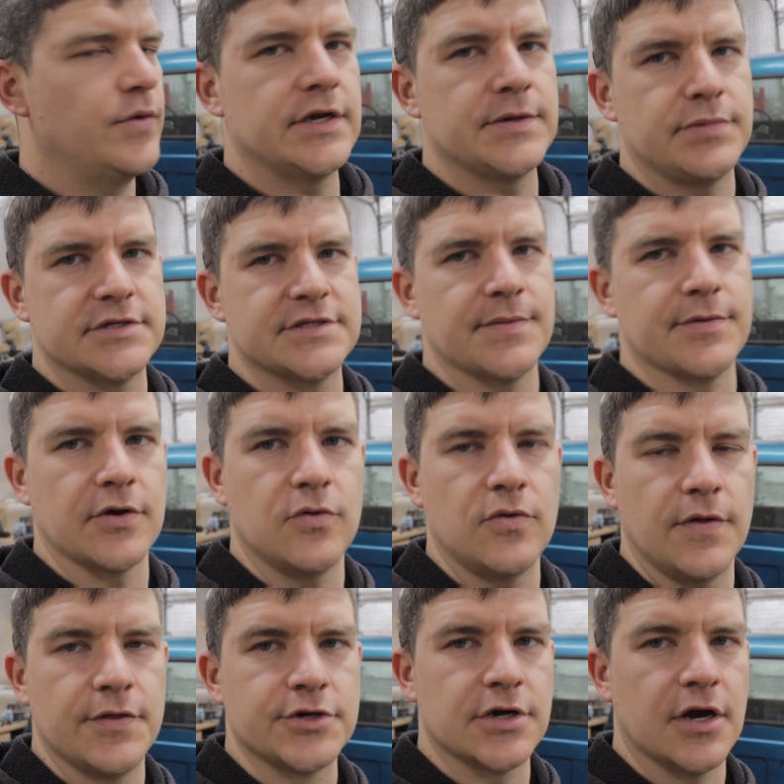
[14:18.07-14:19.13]
We get to put something
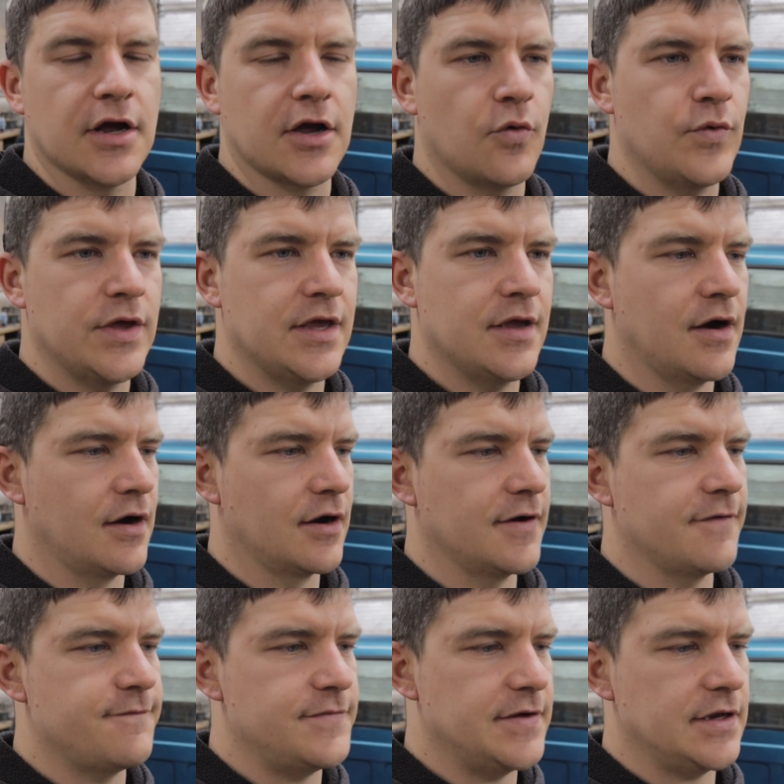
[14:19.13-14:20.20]
cool on the truck. We are going
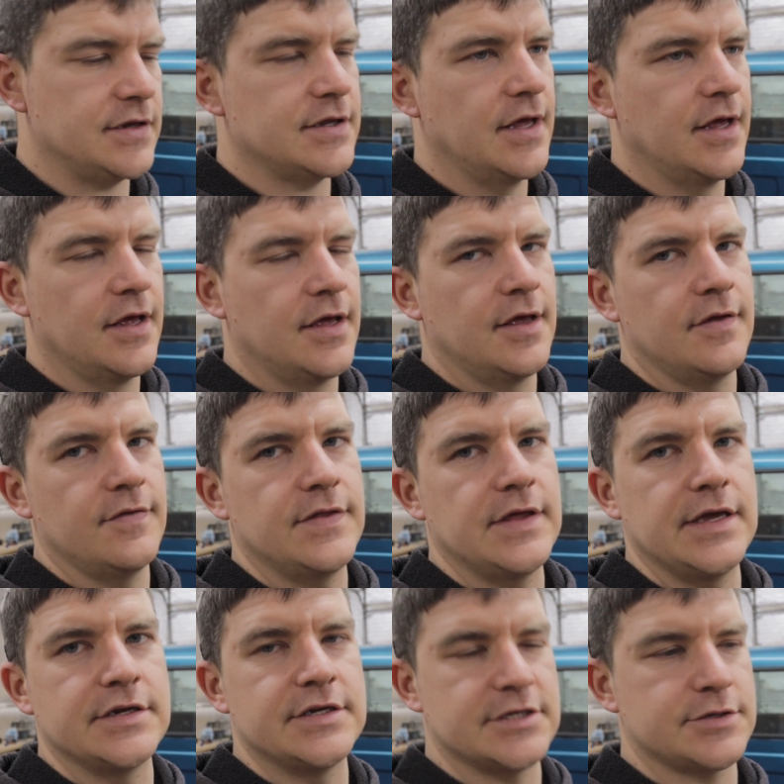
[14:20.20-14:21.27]
to fit
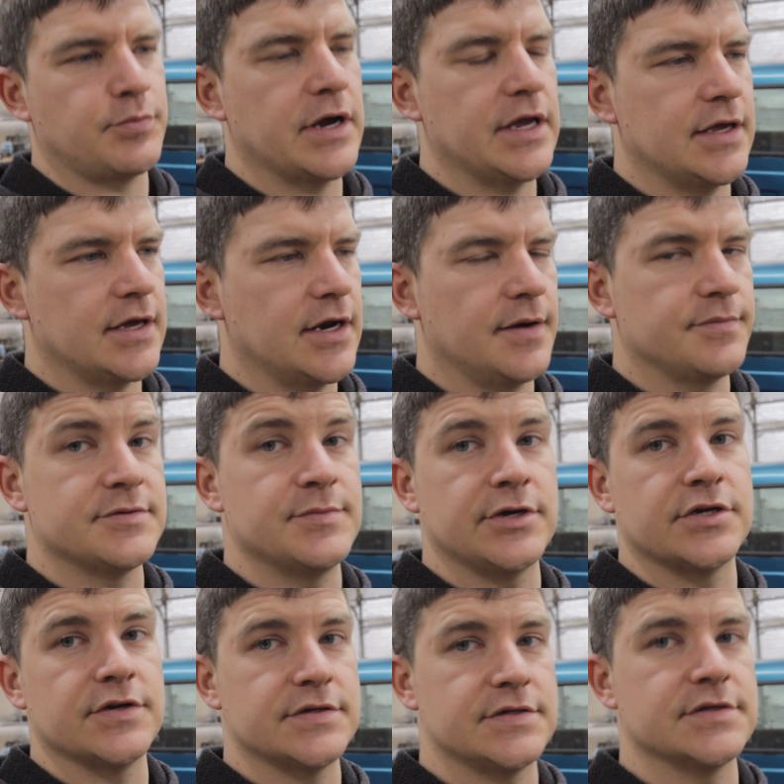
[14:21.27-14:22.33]
the disc brake kit up to
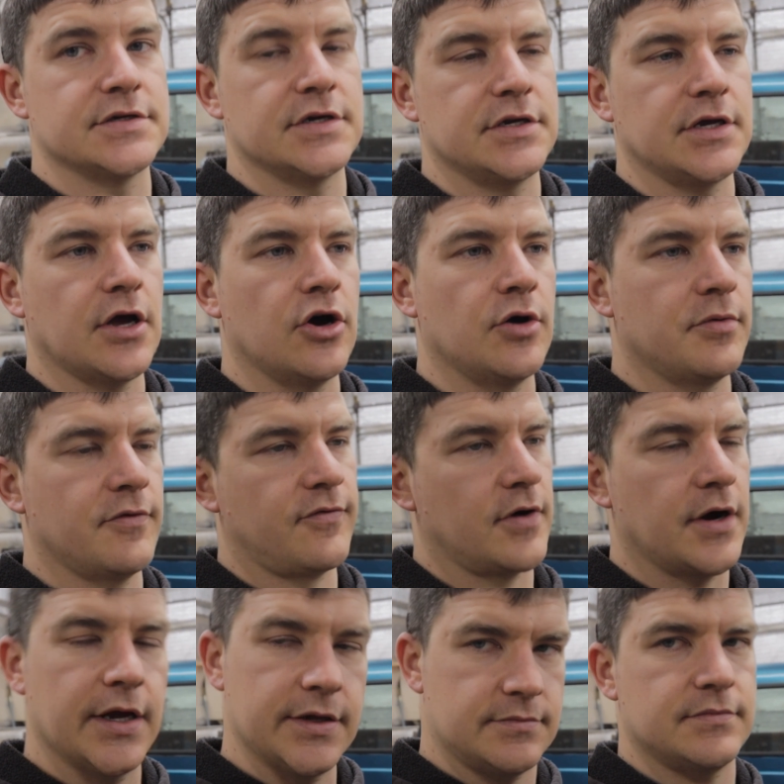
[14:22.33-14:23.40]
make sure this is good to go
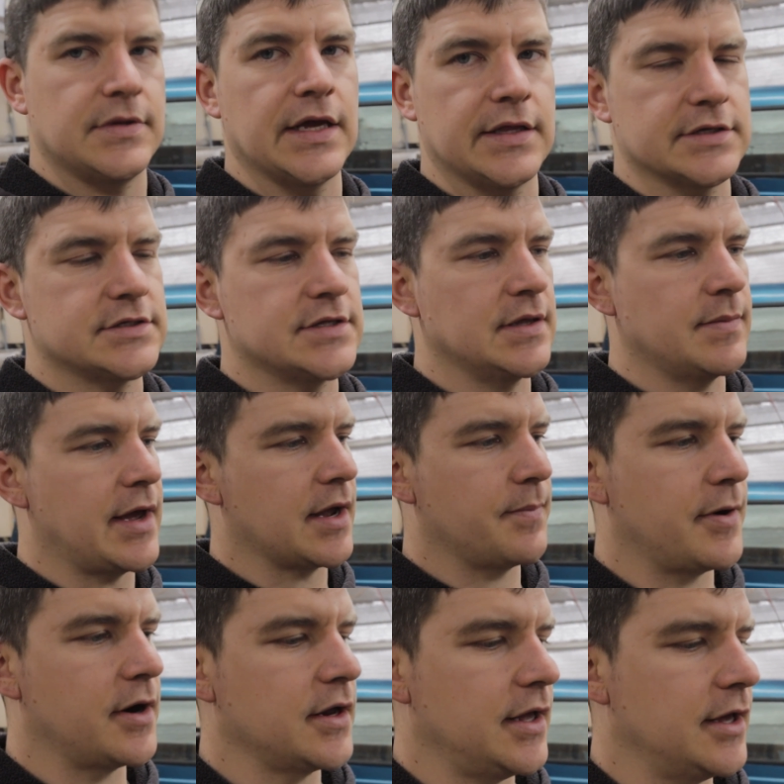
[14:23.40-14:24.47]
before I take this thing back
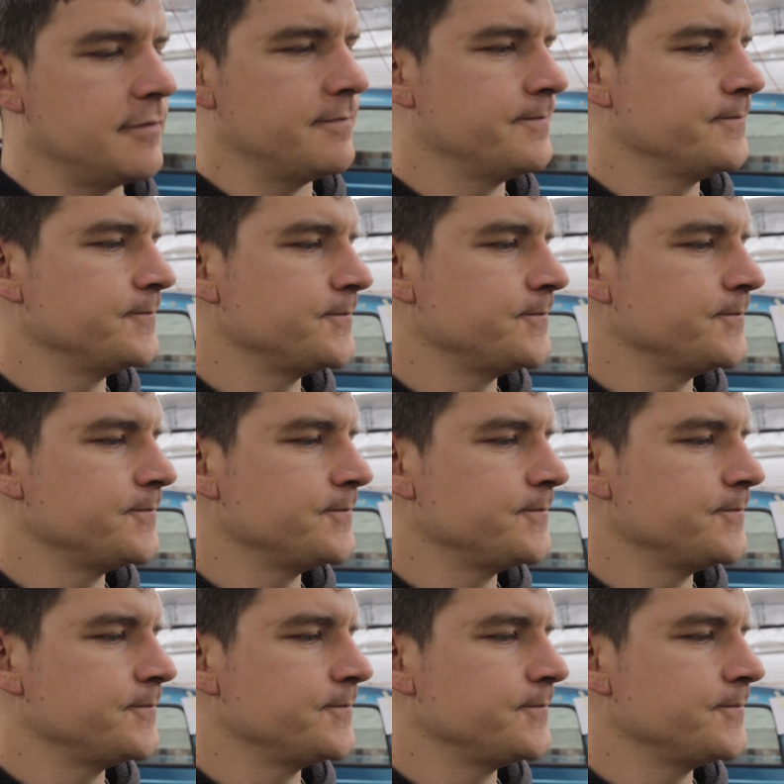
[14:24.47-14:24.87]
apart again.